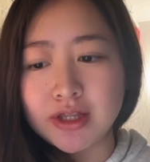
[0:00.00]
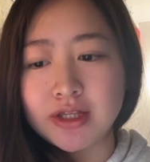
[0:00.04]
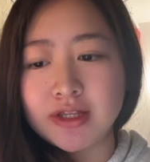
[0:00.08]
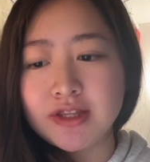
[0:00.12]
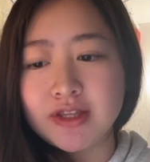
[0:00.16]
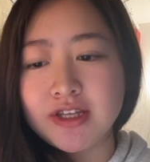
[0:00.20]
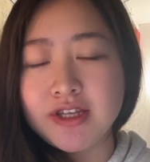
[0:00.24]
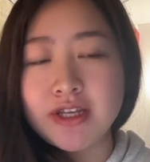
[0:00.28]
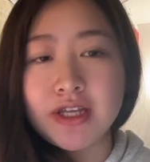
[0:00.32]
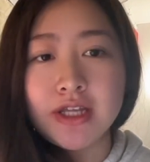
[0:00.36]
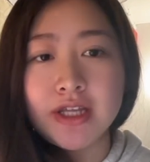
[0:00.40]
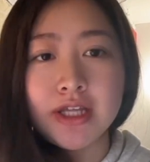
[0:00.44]

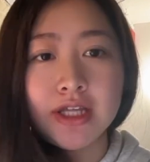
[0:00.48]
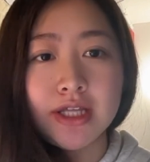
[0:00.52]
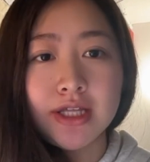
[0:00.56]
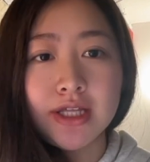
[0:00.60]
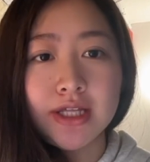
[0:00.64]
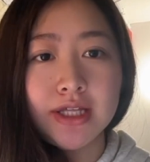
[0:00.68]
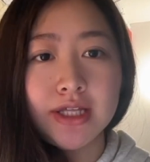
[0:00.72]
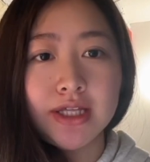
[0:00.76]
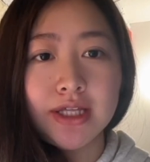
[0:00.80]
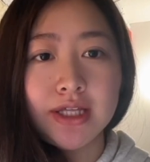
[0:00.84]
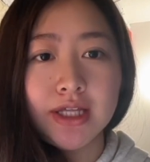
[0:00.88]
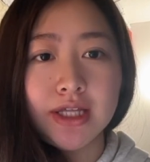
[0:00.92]

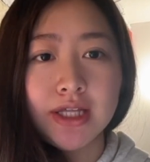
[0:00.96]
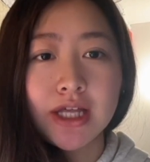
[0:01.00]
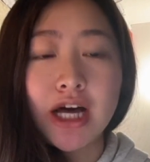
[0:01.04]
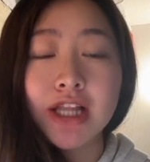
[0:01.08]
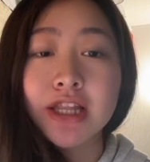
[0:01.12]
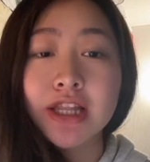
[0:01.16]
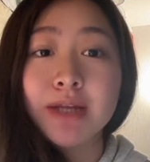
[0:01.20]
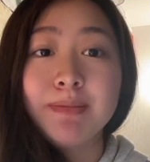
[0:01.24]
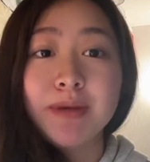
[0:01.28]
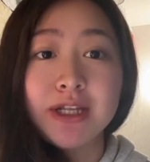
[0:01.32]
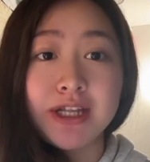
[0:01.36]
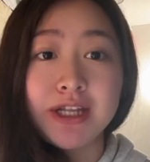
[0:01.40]
the
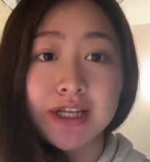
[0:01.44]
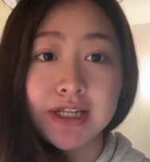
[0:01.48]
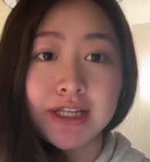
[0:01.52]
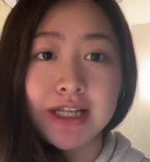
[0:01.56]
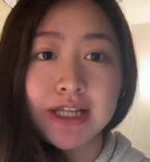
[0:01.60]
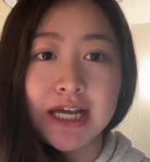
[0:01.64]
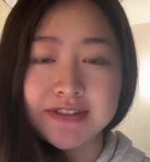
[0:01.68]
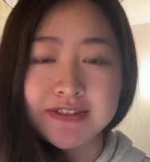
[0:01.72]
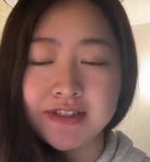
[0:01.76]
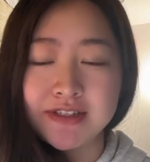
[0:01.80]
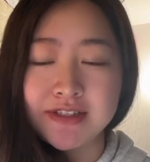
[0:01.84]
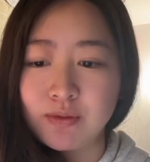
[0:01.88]
unlimited
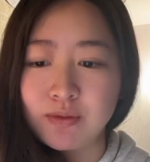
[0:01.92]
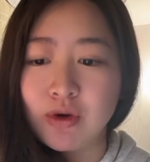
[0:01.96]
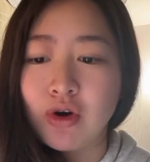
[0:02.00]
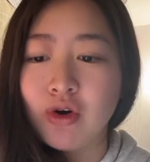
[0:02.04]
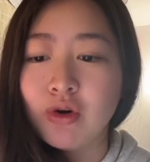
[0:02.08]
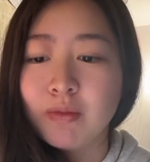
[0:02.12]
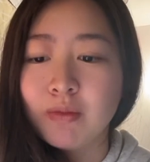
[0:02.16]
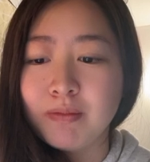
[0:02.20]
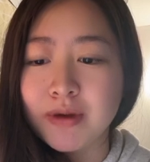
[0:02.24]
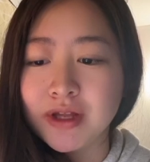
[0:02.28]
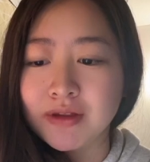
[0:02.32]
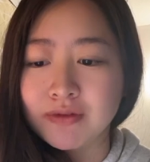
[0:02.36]
classes will
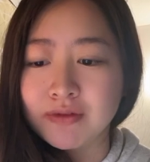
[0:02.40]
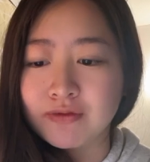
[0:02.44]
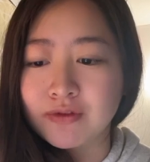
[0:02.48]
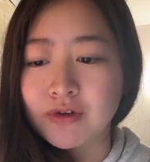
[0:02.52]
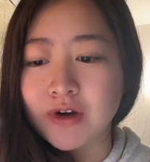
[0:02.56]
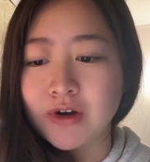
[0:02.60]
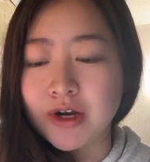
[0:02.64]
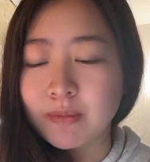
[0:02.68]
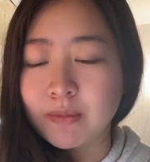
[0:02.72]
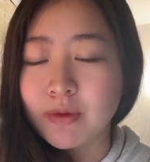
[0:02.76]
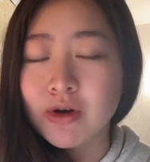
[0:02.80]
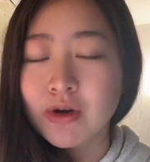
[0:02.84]
open
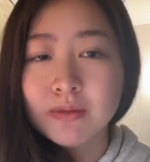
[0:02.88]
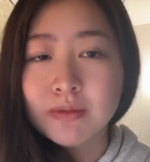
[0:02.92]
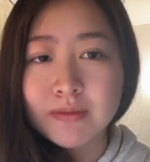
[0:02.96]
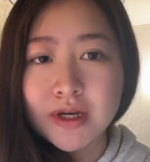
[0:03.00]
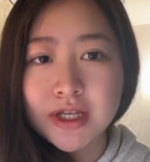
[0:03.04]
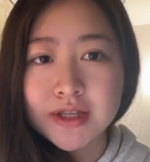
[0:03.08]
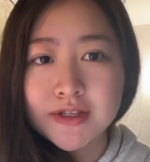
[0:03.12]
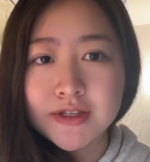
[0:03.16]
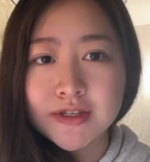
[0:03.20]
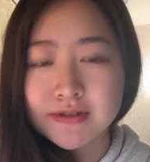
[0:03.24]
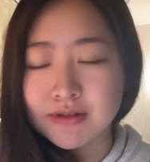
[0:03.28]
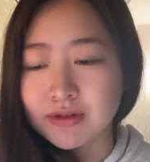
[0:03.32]
for
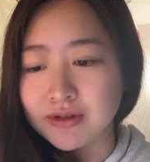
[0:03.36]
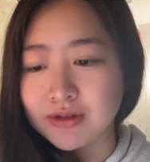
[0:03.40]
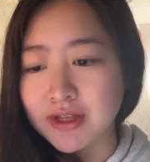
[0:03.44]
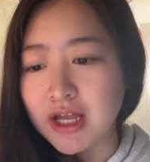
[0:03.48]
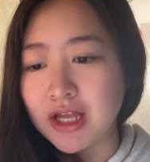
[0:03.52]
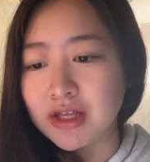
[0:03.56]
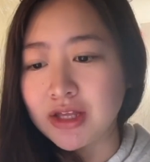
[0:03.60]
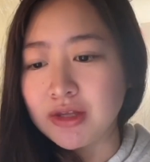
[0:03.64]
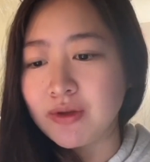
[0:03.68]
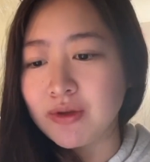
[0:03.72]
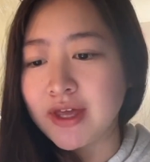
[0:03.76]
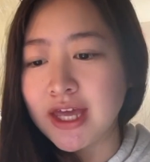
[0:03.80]
enrollment, so
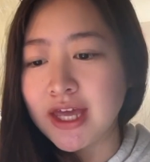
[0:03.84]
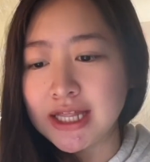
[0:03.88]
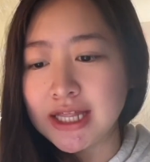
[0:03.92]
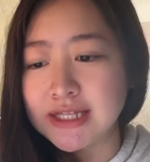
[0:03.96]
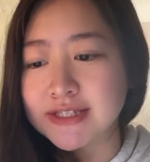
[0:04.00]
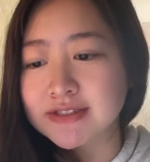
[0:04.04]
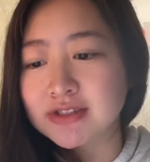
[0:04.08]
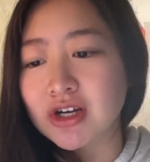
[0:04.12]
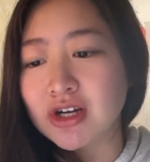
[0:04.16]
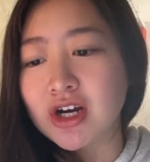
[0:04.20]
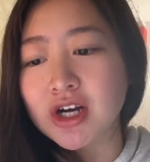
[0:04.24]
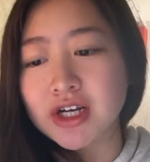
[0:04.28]
then you can
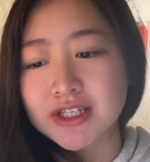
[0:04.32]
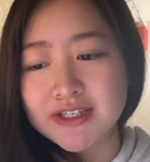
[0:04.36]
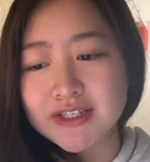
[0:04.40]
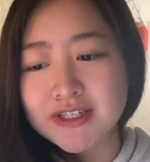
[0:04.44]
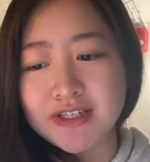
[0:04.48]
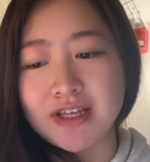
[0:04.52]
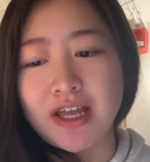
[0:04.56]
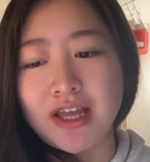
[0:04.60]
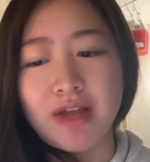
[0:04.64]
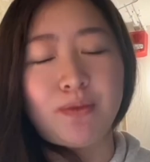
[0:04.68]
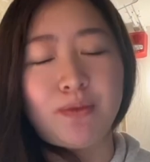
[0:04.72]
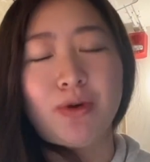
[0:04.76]

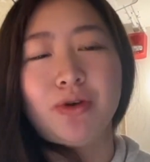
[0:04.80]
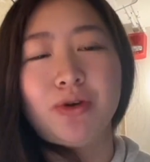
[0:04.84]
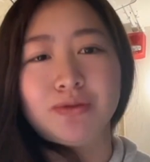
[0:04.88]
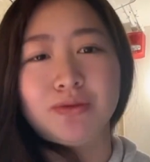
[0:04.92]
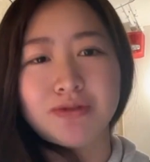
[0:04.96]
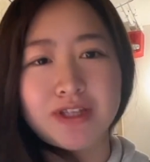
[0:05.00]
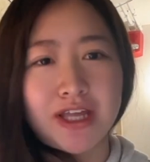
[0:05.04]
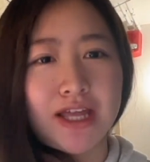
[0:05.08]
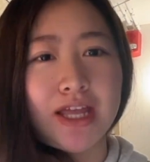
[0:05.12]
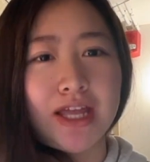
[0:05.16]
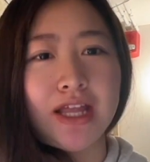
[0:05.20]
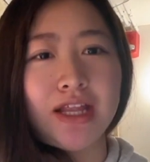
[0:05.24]
start enroll
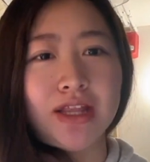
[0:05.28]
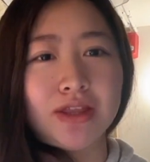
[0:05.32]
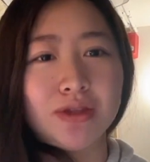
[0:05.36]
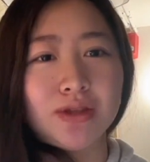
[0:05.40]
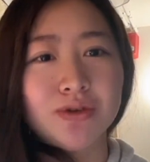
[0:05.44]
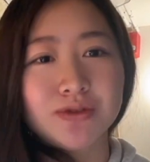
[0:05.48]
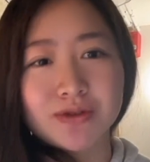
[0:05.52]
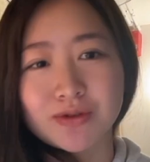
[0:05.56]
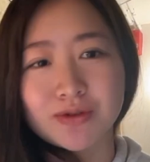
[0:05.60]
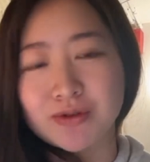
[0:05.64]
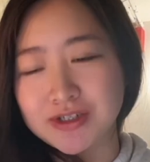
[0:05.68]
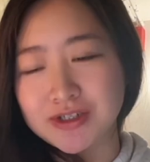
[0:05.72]
in
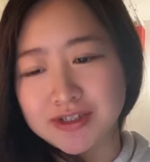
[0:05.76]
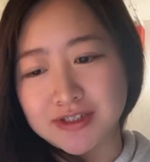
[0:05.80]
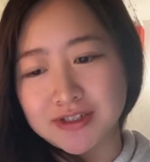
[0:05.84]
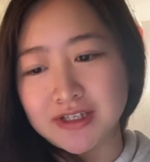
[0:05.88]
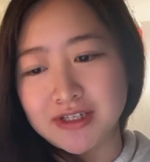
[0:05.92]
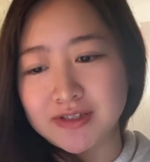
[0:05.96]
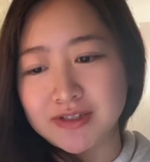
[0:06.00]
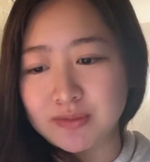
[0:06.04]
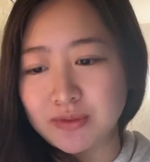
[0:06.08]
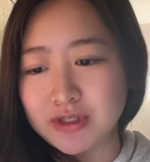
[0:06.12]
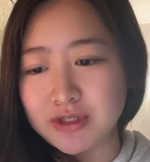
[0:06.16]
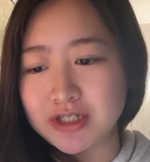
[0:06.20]
those
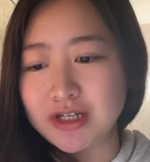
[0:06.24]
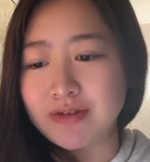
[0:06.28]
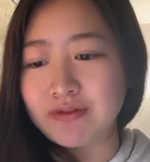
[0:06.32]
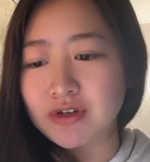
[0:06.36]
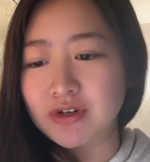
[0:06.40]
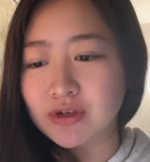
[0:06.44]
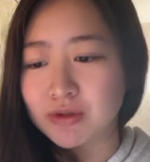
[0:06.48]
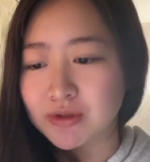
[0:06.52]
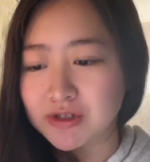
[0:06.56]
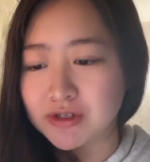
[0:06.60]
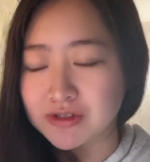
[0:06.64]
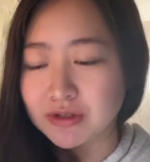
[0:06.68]
courses, whichever
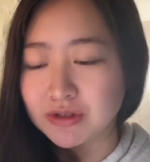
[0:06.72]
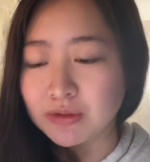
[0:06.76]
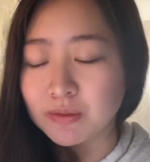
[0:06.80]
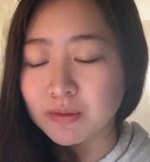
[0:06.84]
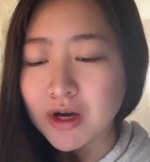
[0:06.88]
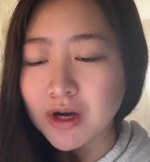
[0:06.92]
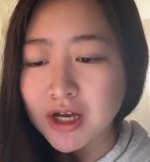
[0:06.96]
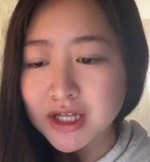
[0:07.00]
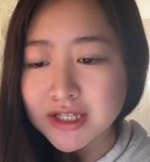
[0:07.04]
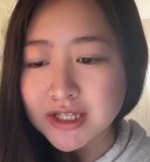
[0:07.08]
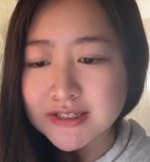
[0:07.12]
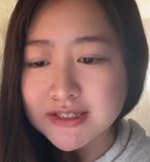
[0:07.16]
course you
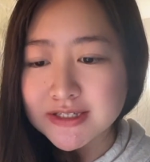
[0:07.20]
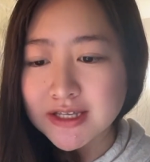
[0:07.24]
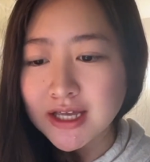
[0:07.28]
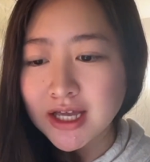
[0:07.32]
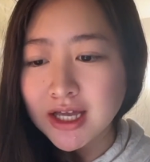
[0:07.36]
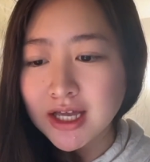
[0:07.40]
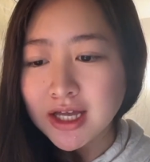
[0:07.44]
want.